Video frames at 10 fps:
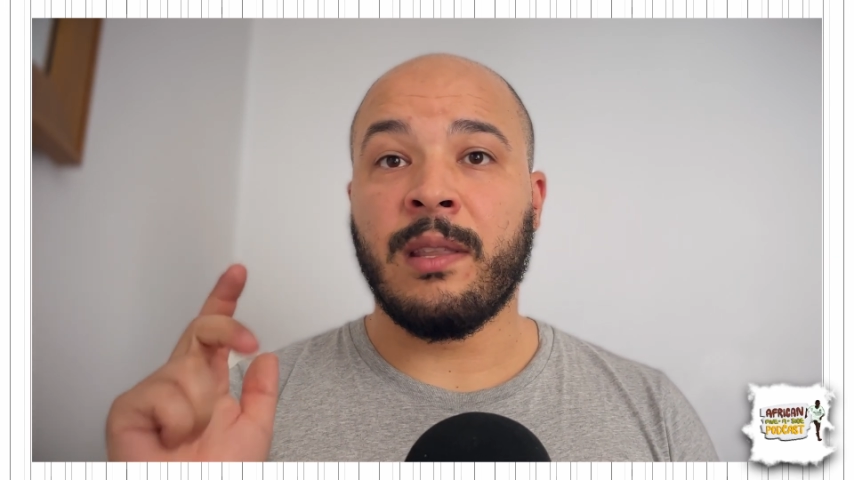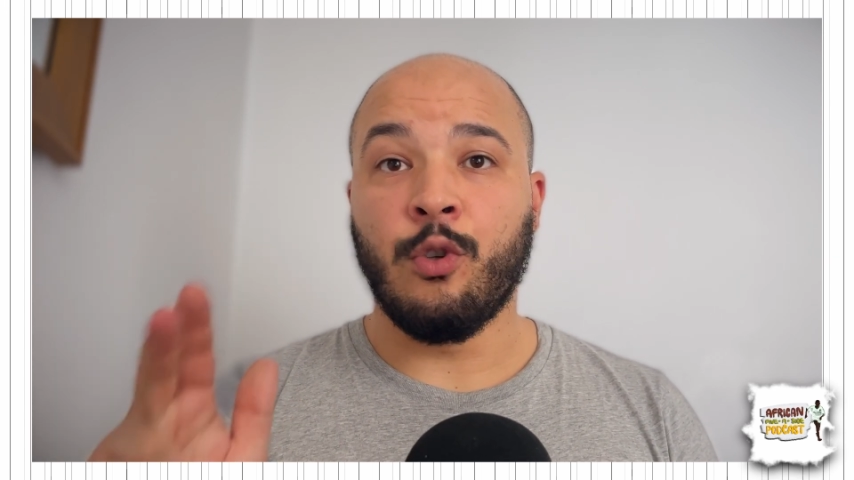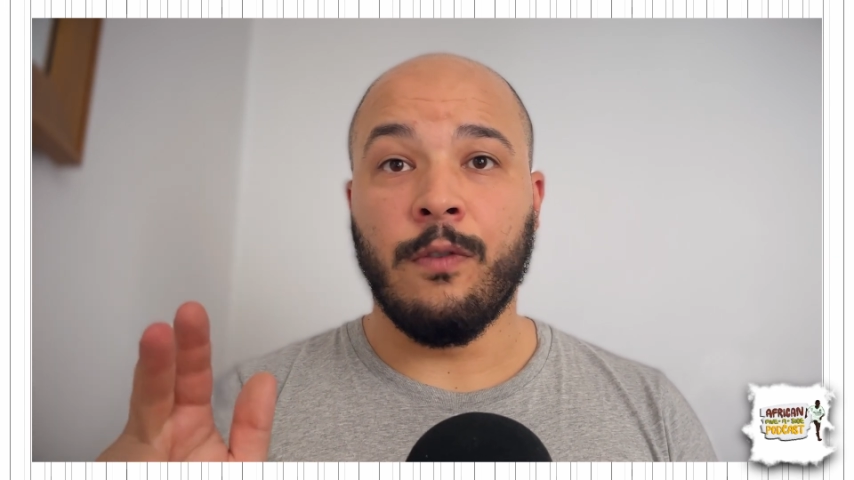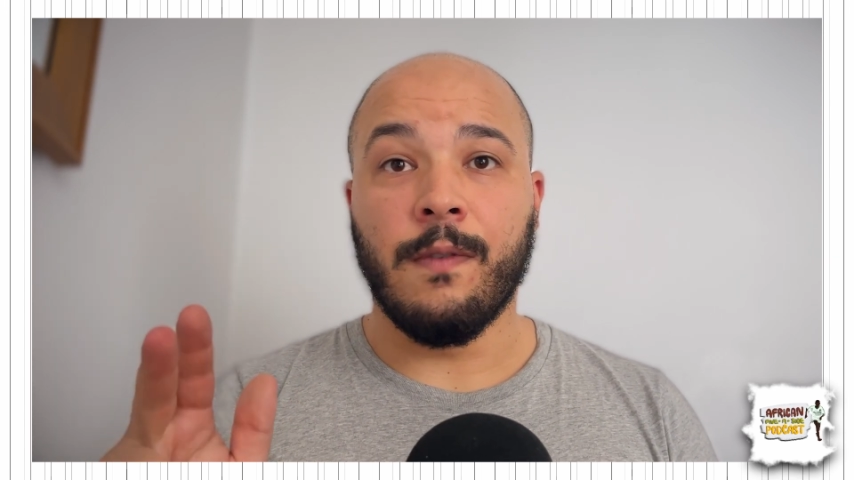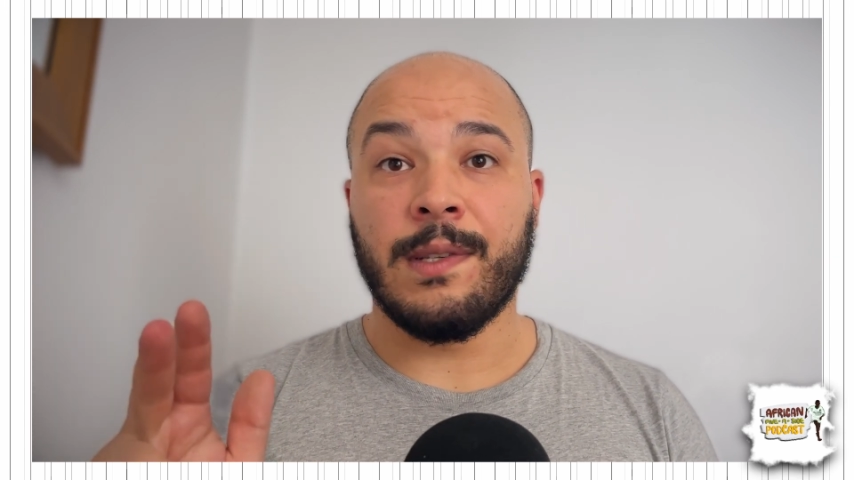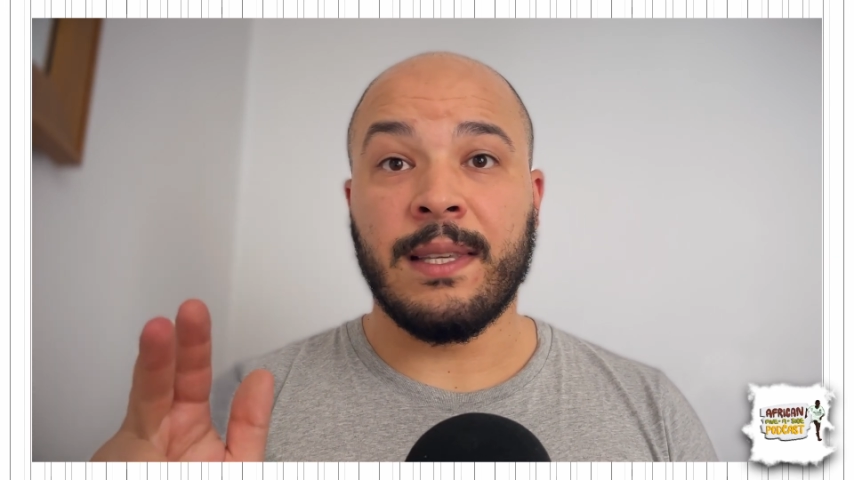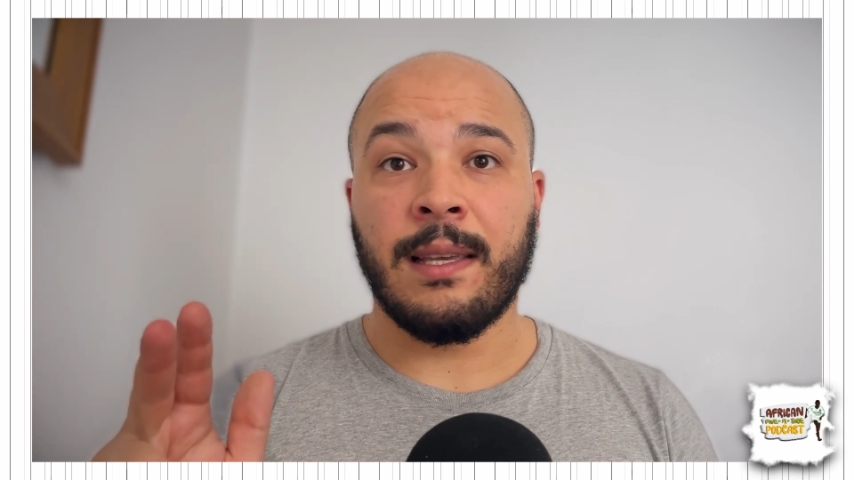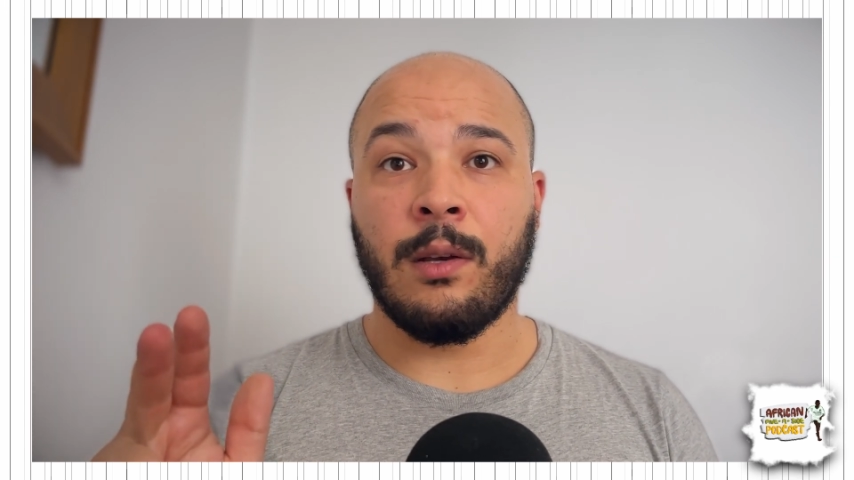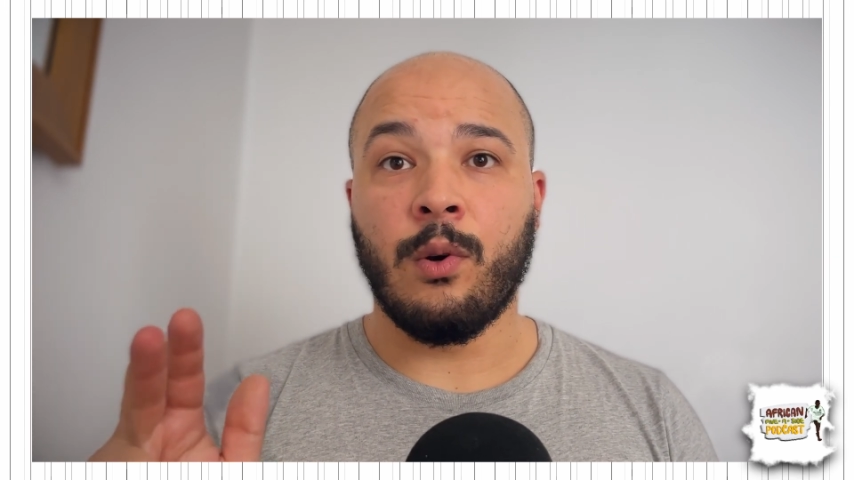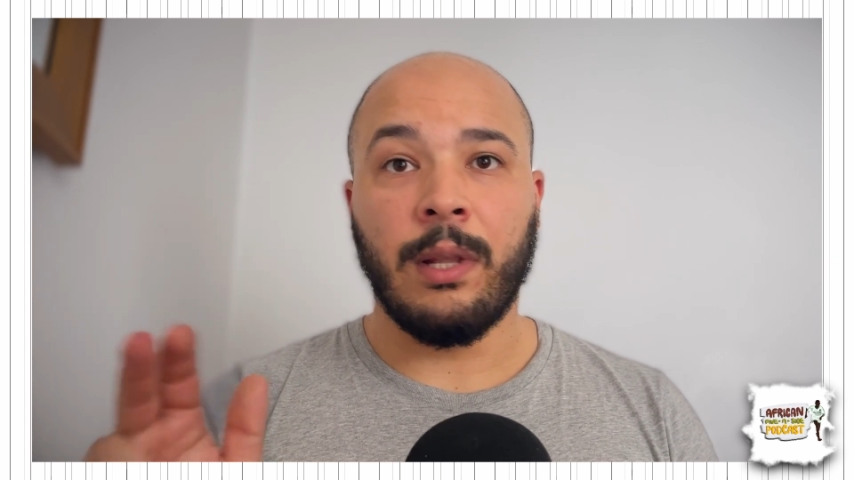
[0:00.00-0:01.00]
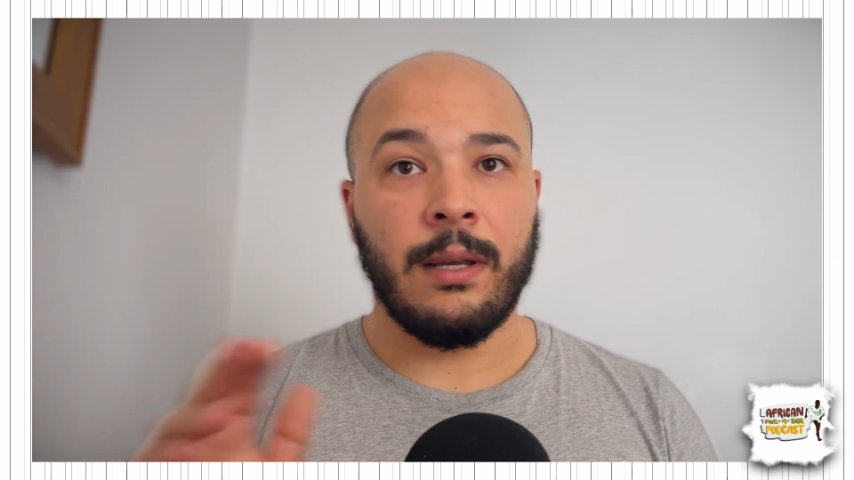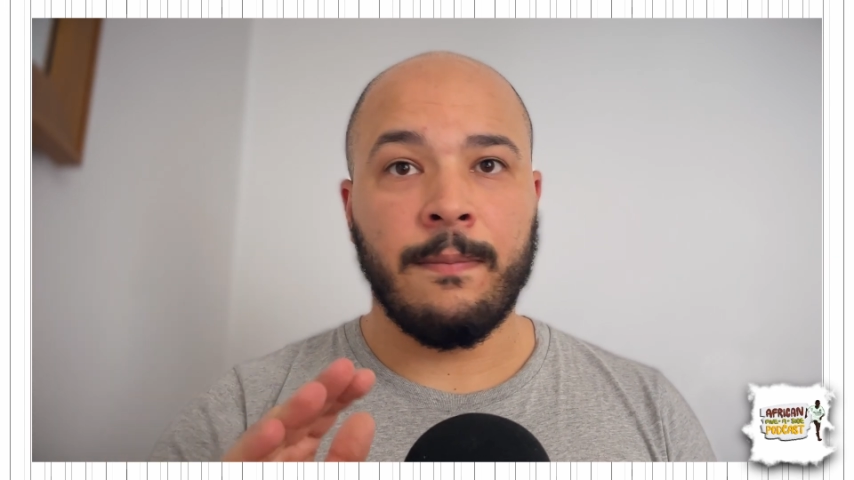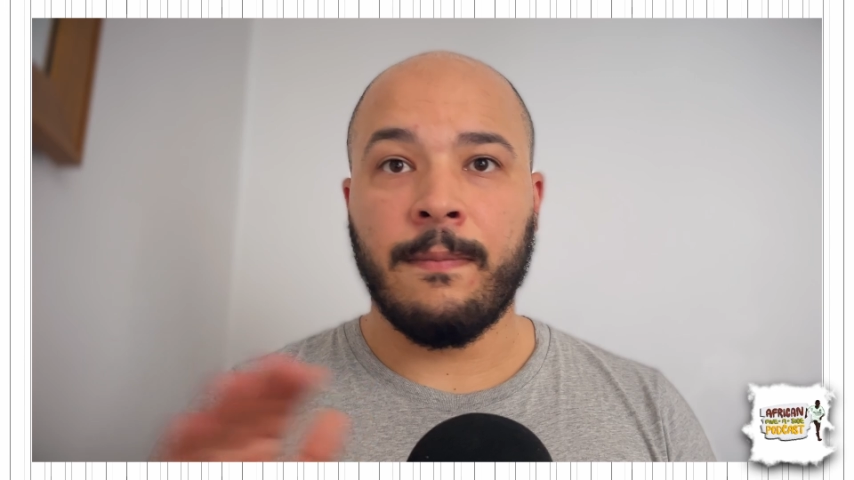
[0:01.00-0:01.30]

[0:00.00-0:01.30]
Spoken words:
they drew versus Angola.